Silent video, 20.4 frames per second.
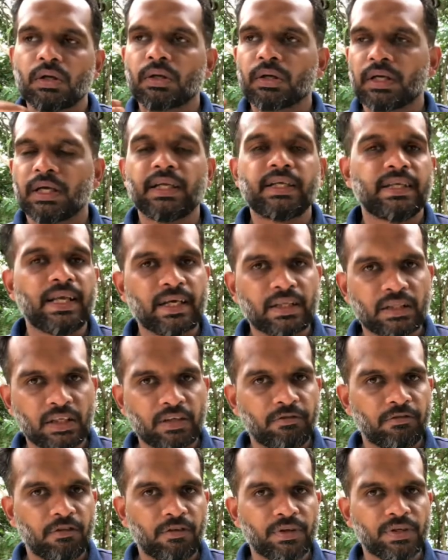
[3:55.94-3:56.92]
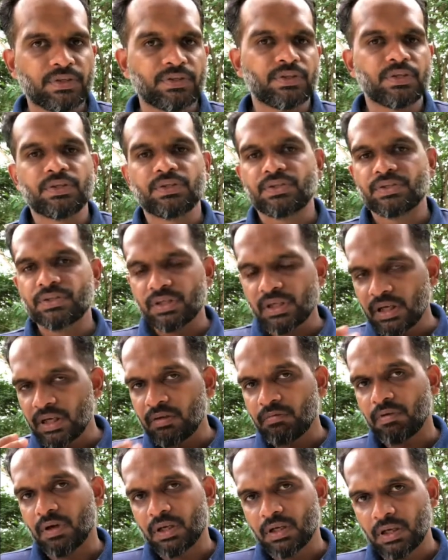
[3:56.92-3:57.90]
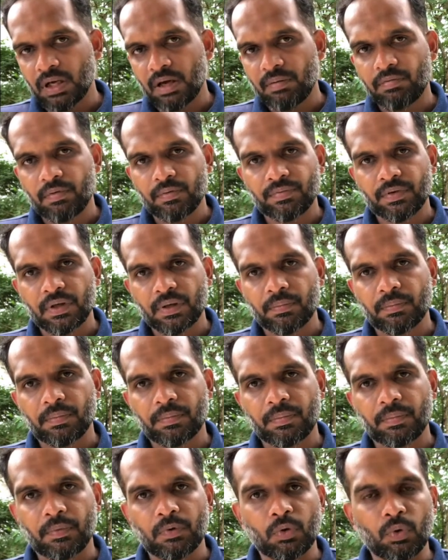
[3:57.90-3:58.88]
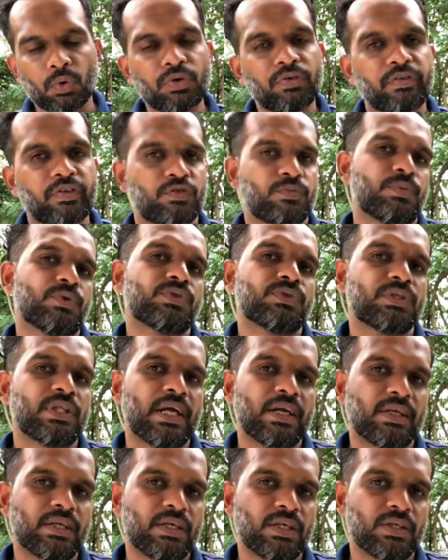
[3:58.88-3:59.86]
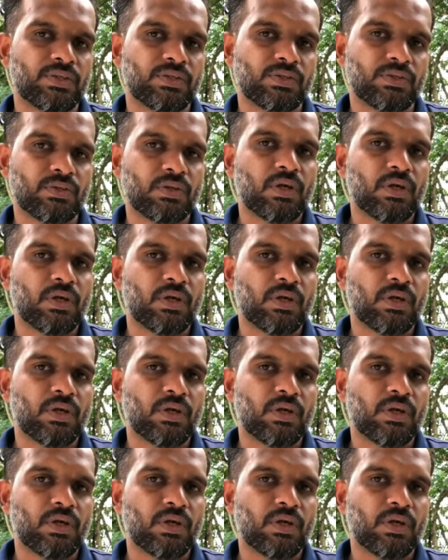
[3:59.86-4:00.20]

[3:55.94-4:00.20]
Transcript: contact the influencers, see what type of a good response that is.